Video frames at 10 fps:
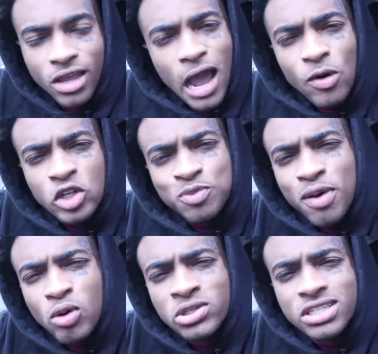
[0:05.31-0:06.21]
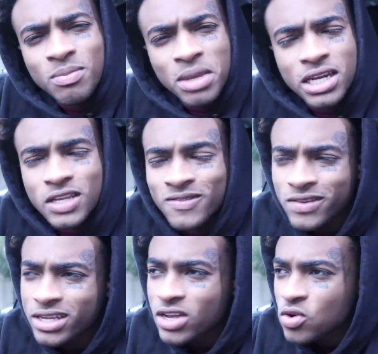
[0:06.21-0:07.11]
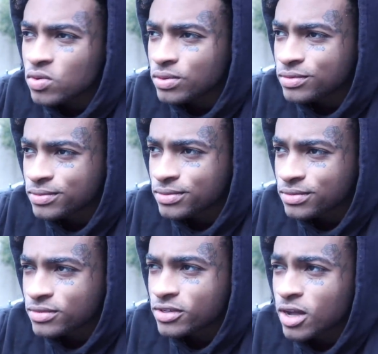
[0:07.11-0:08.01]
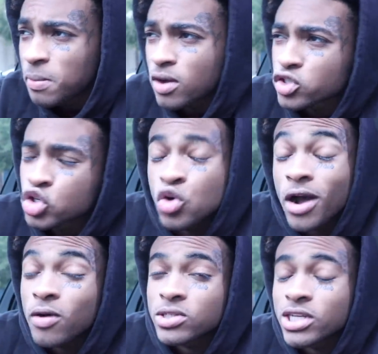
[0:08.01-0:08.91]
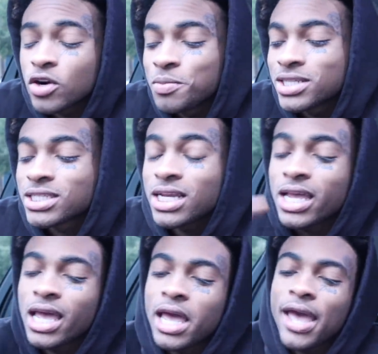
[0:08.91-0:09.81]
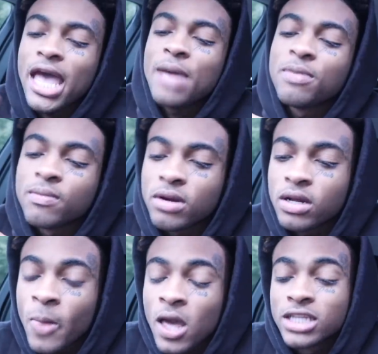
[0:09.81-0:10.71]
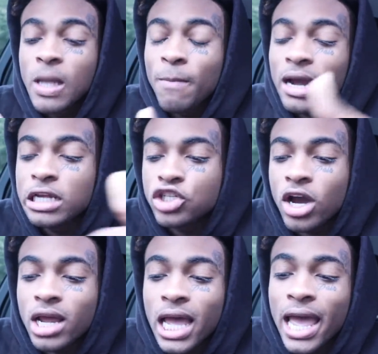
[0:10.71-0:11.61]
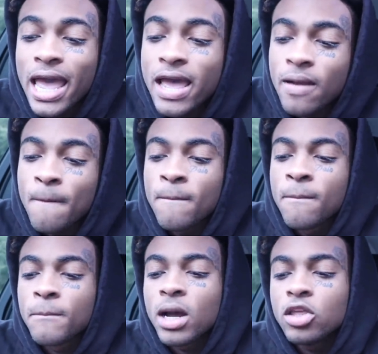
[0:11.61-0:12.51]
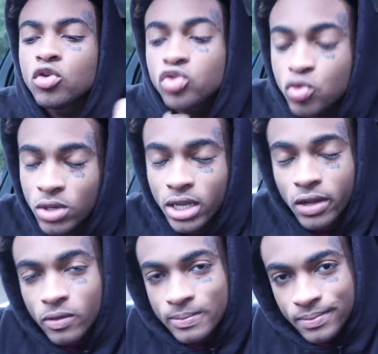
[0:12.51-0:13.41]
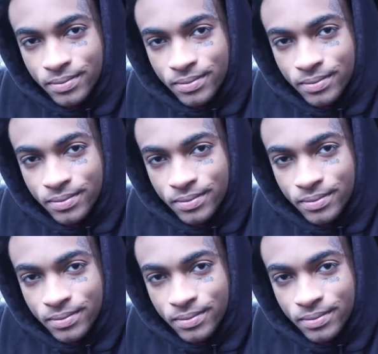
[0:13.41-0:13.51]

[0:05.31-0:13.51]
I was supposed to make this video about two hours ago, but something had happened, bro. Somebody tried to hack my YouTube account.